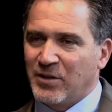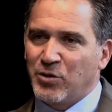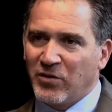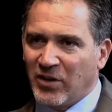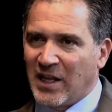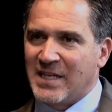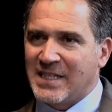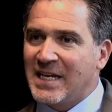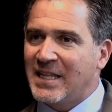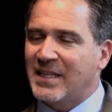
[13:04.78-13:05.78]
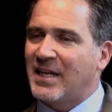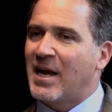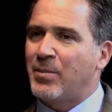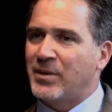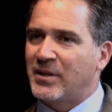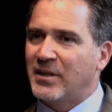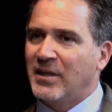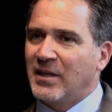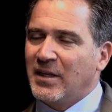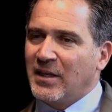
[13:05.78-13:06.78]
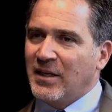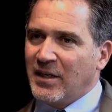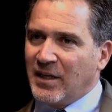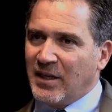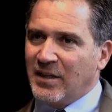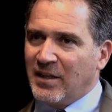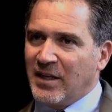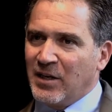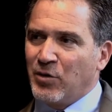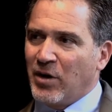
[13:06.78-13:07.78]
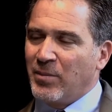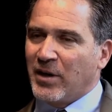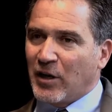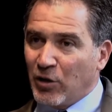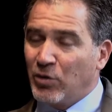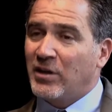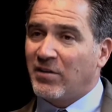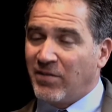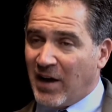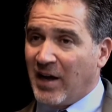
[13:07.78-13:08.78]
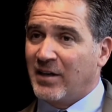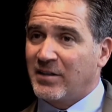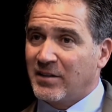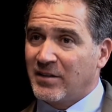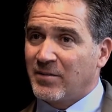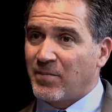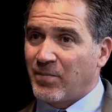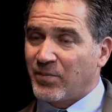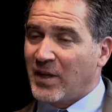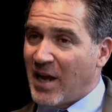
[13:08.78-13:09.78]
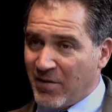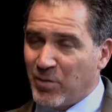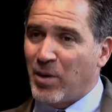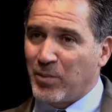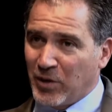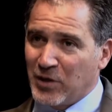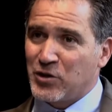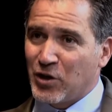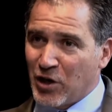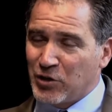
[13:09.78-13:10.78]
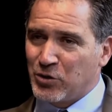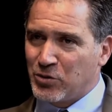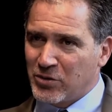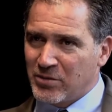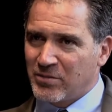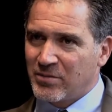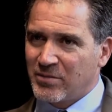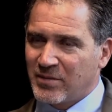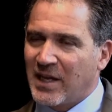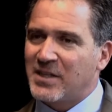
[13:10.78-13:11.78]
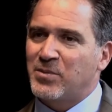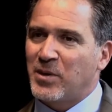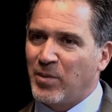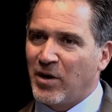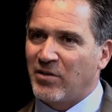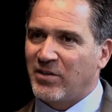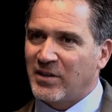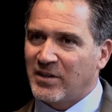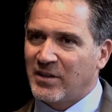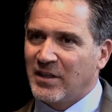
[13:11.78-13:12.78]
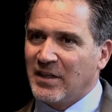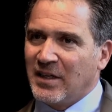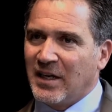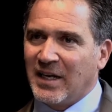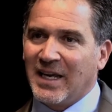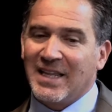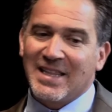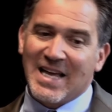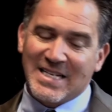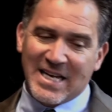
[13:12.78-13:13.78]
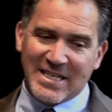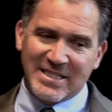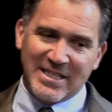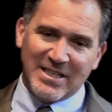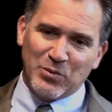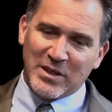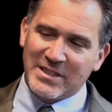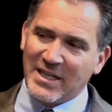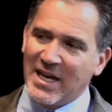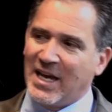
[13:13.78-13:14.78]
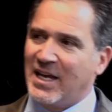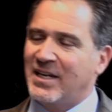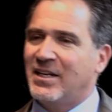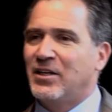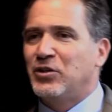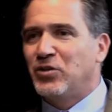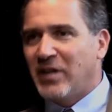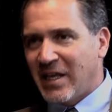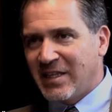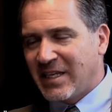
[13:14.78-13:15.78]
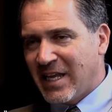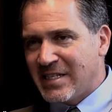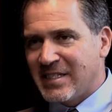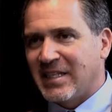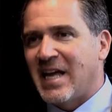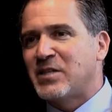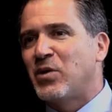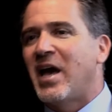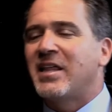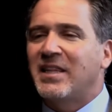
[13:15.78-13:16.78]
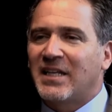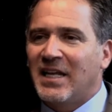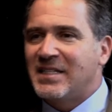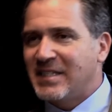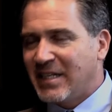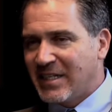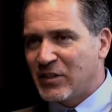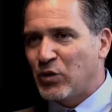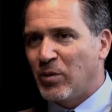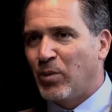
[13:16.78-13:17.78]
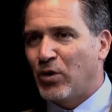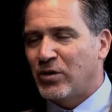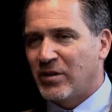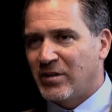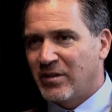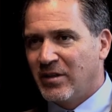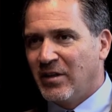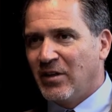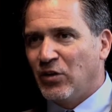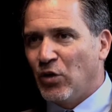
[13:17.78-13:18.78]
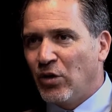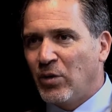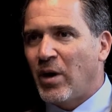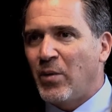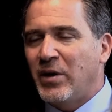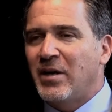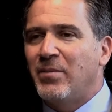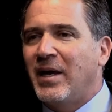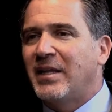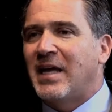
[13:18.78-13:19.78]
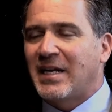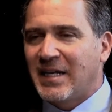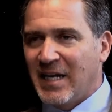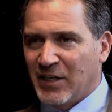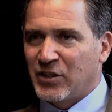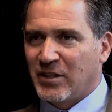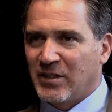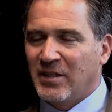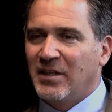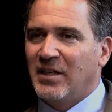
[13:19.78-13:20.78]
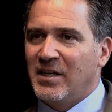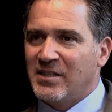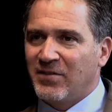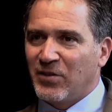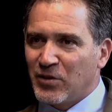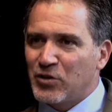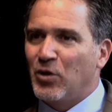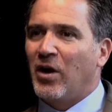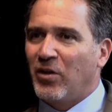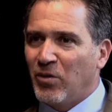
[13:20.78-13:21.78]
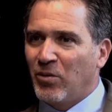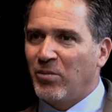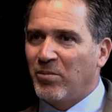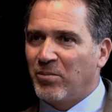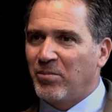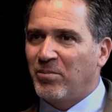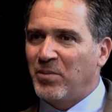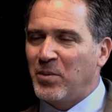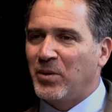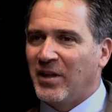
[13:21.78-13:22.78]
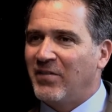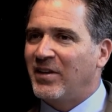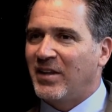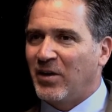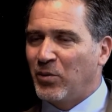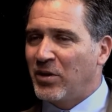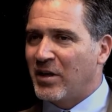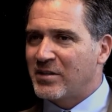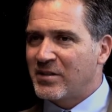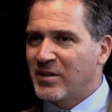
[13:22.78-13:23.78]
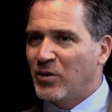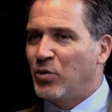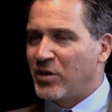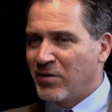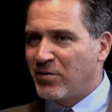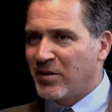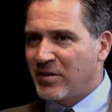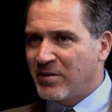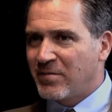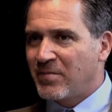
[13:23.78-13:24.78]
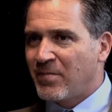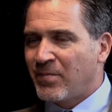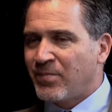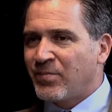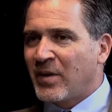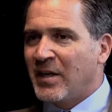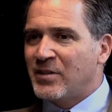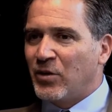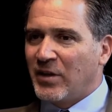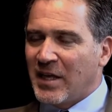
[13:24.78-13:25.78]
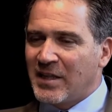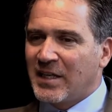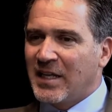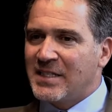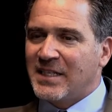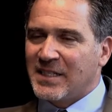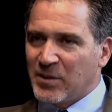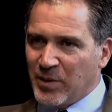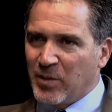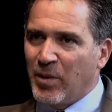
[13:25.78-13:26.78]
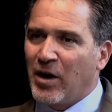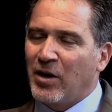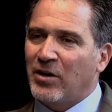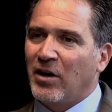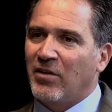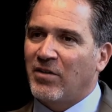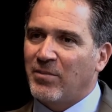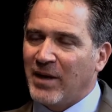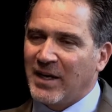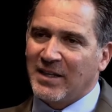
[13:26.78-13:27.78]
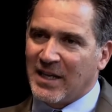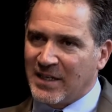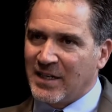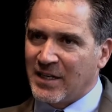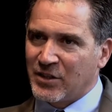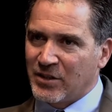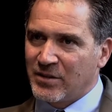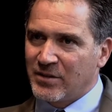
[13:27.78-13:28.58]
trivialize anything that happened in the interim, including the fact that half the population are not Jews. That is a big part of it. And again, that ties in once again to the ethnic cleansing. That's why ethnic cleansing is so important. The only way we can make that connection is if there is no other people living there with us who are different. And so the ethnic cleansing is a big part of making that connection,